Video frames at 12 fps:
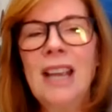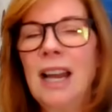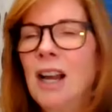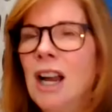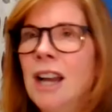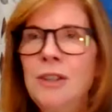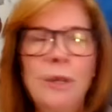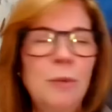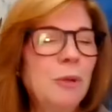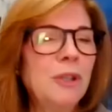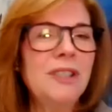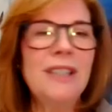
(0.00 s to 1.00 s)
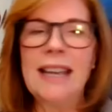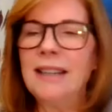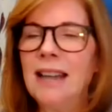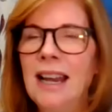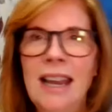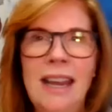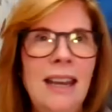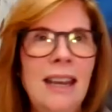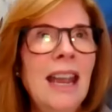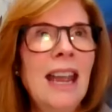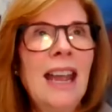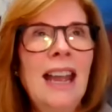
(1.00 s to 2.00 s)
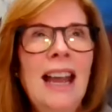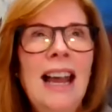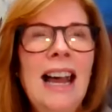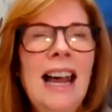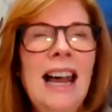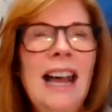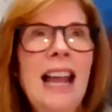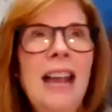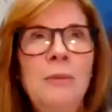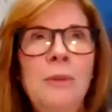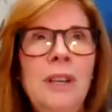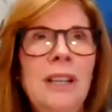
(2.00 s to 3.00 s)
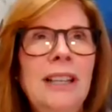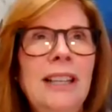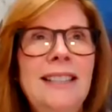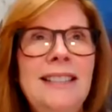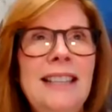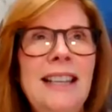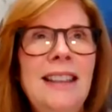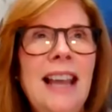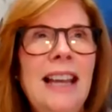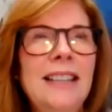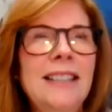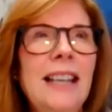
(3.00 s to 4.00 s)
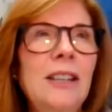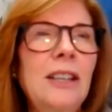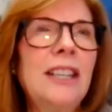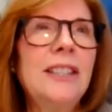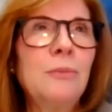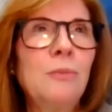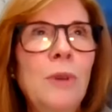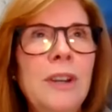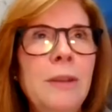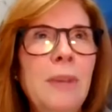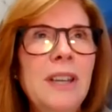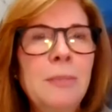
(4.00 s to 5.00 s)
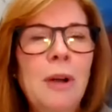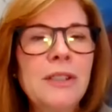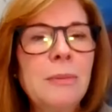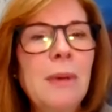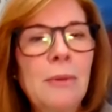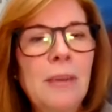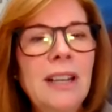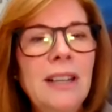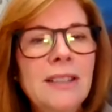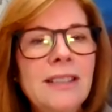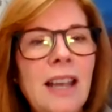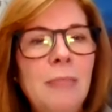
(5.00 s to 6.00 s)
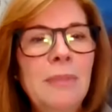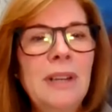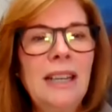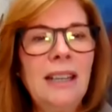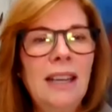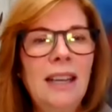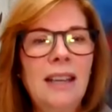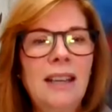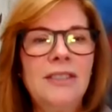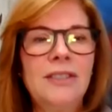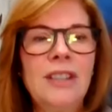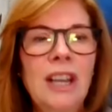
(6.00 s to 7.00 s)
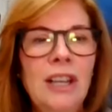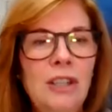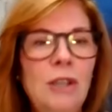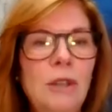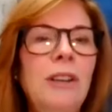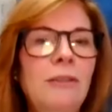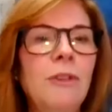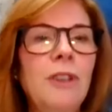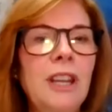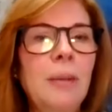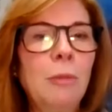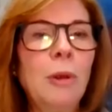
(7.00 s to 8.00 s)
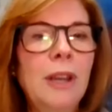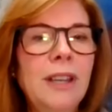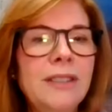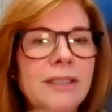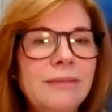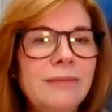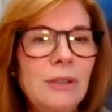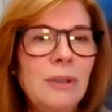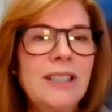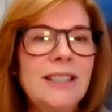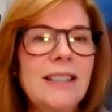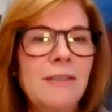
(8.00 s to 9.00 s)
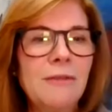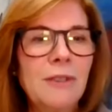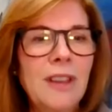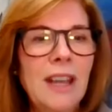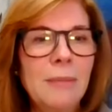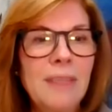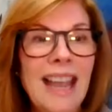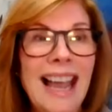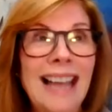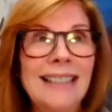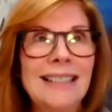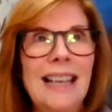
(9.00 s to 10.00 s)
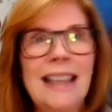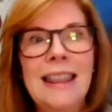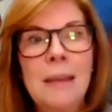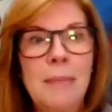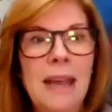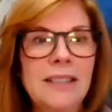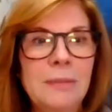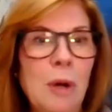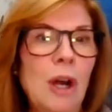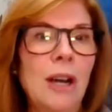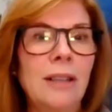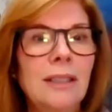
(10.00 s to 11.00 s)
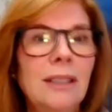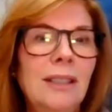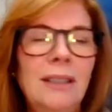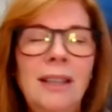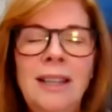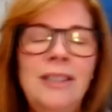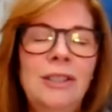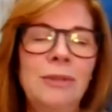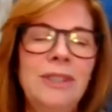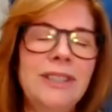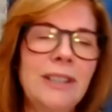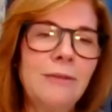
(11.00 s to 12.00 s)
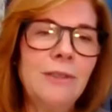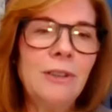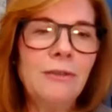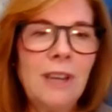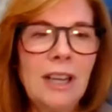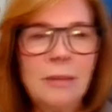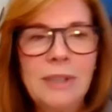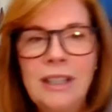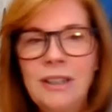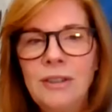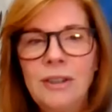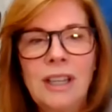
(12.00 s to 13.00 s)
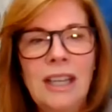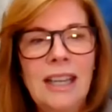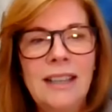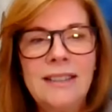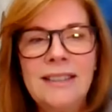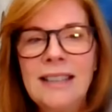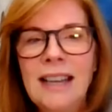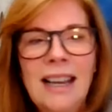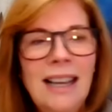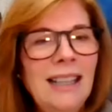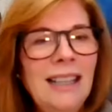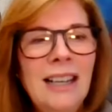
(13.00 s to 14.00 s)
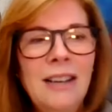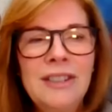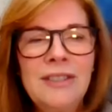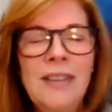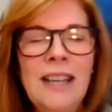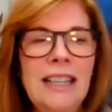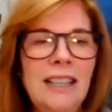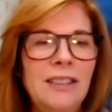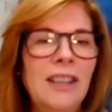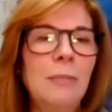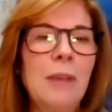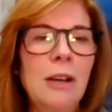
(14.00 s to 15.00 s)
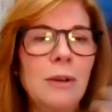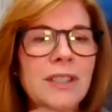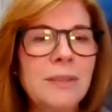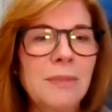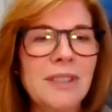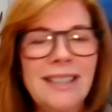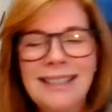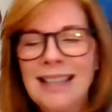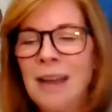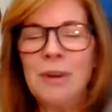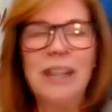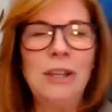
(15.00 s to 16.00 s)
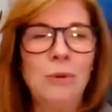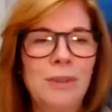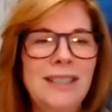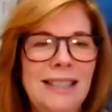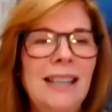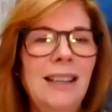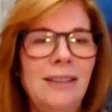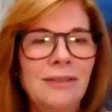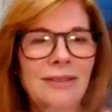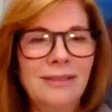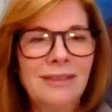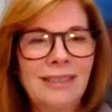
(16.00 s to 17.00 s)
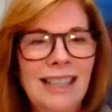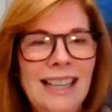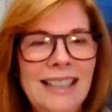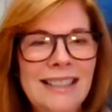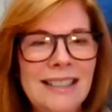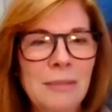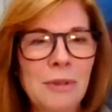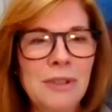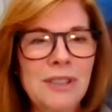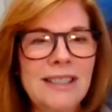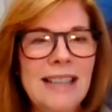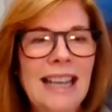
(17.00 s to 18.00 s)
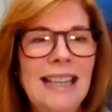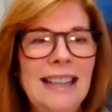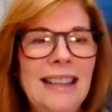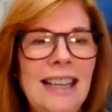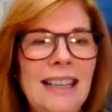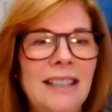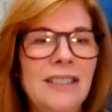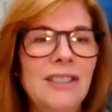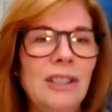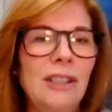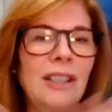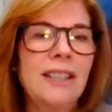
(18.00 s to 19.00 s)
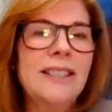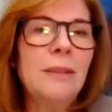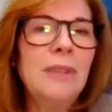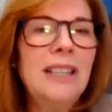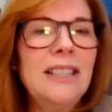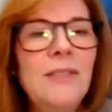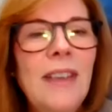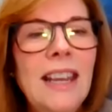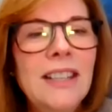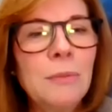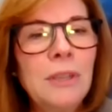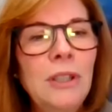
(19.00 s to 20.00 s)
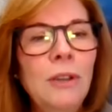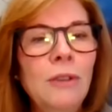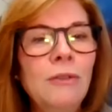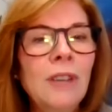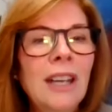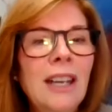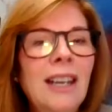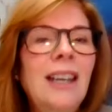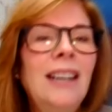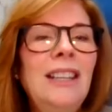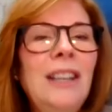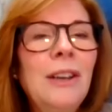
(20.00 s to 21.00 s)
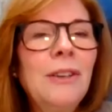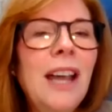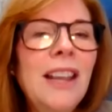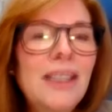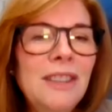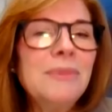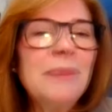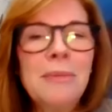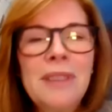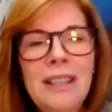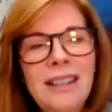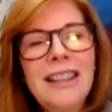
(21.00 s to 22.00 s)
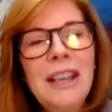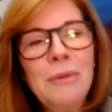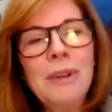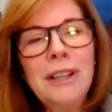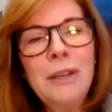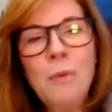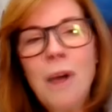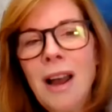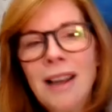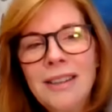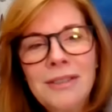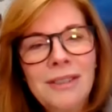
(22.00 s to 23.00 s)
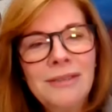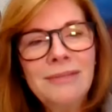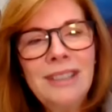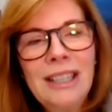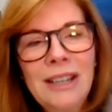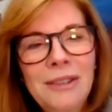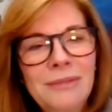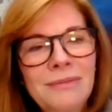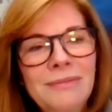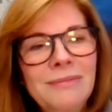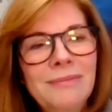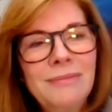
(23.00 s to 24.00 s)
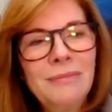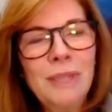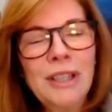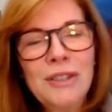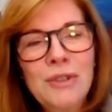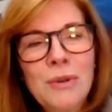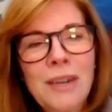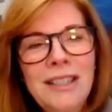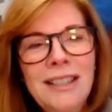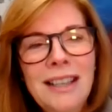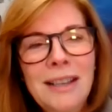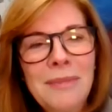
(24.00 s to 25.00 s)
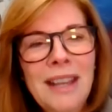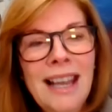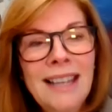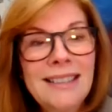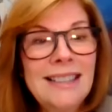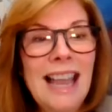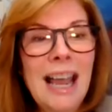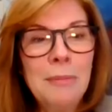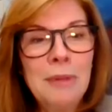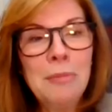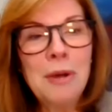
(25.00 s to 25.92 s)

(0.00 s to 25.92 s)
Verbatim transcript: A hundred percent. I I, I really see that it's like it's one of the best parts about running this company is doing for the employees doing stuff for them that's like the best part and doing stuff for your family and your kids you know it's funny i think about christmas it's not what you receive it's the most exciting thing is to look at somebody's face when you've you know gotten them something that they really want or you know brings joy to them. That's the happy